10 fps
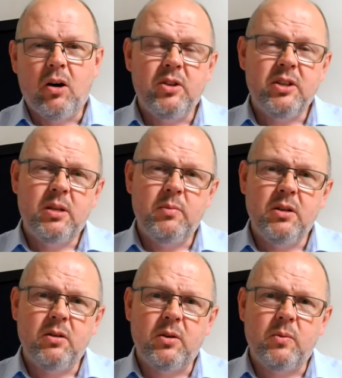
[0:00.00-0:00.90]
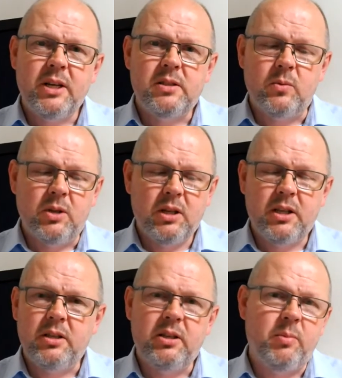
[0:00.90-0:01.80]
the commute on the way to work,
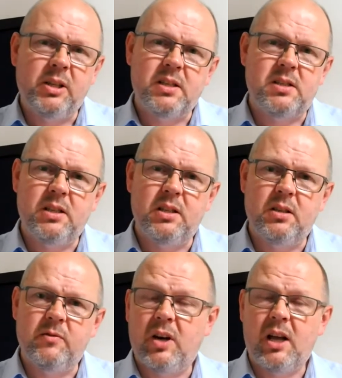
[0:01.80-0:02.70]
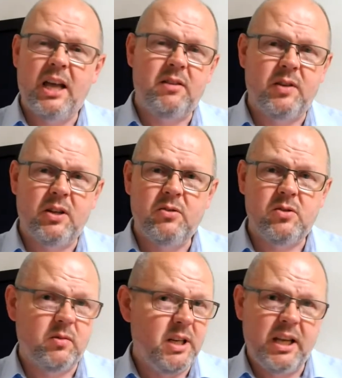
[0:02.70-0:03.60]
and you could be listening via headphones
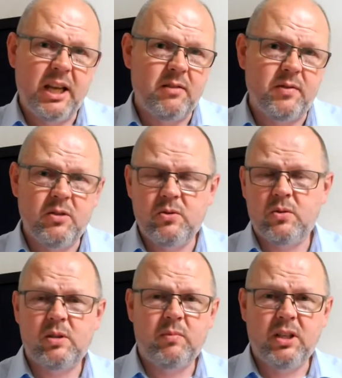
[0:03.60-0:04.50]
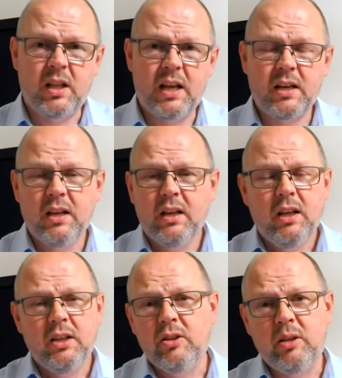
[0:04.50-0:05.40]
or in-ear headphones or something like that.
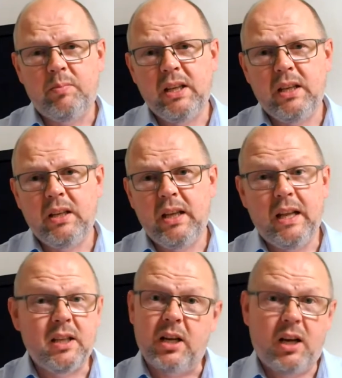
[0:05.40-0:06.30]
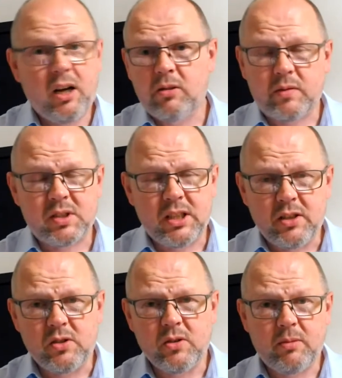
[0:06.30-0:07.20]
You could be in the car, obviously
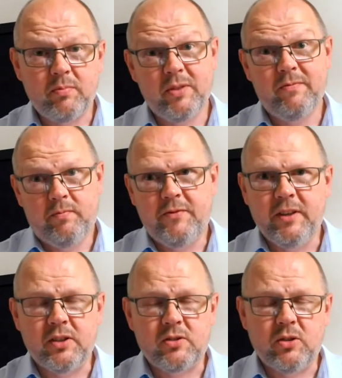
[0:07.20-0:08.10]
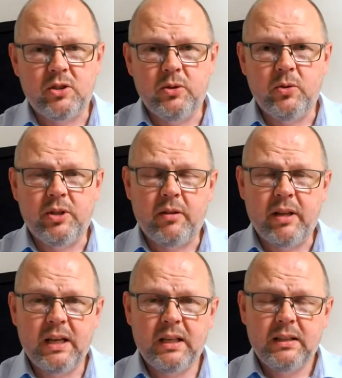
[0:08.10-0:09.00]
enjoying, fingers crossed, good audio
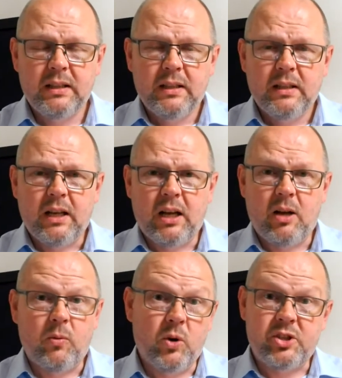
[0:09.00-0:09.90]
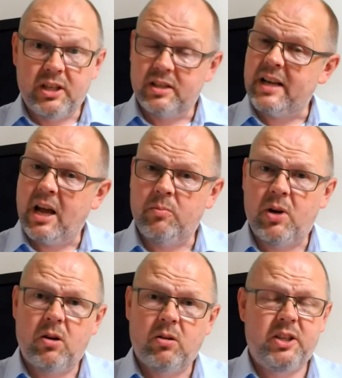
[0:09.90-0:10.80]
there. Watching a sound
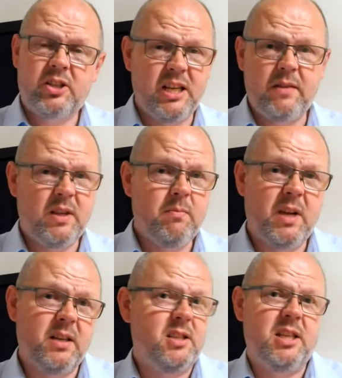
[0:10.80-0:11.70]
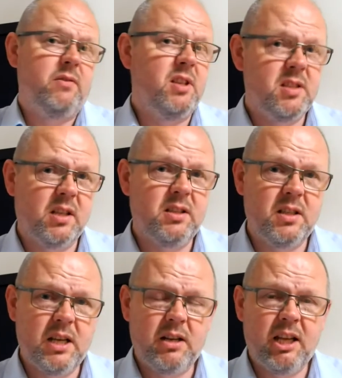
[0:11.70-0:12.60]
bar on a TV makes the TV suddenly
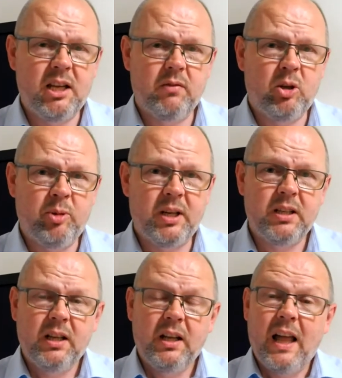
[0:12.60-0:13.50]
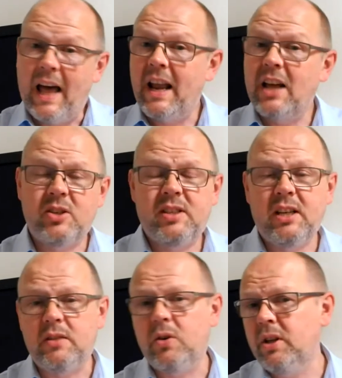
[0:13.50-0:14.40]
sound a heck of a lot better. And as you
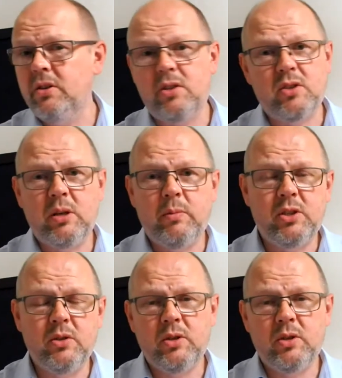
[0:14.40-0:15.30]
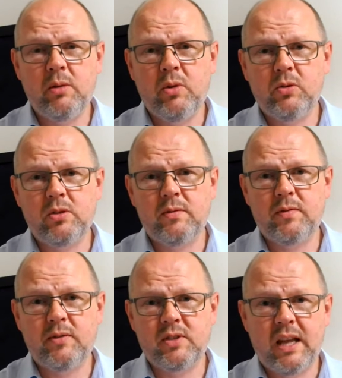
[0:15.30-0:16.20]
said, you've got those distributed audio models
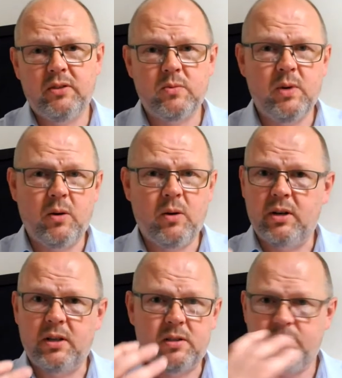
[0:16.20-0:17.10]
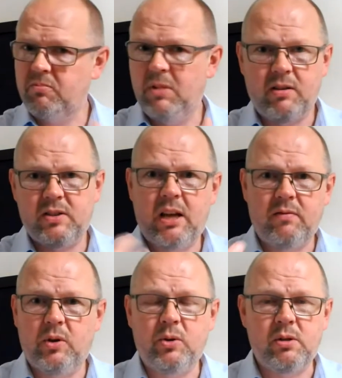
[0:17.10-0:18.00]
of sound as well, whereas
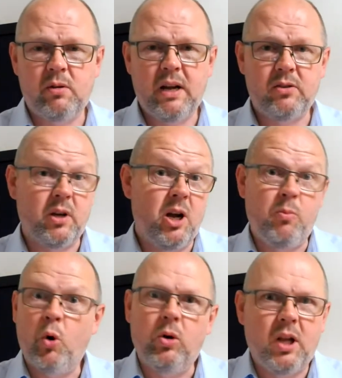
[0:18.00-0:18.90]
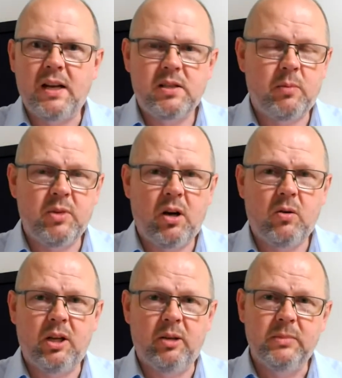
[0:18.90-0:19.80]
sound follows you around your home or lights up your
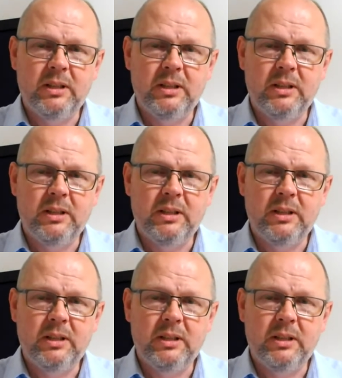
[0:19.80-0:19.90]
whole home.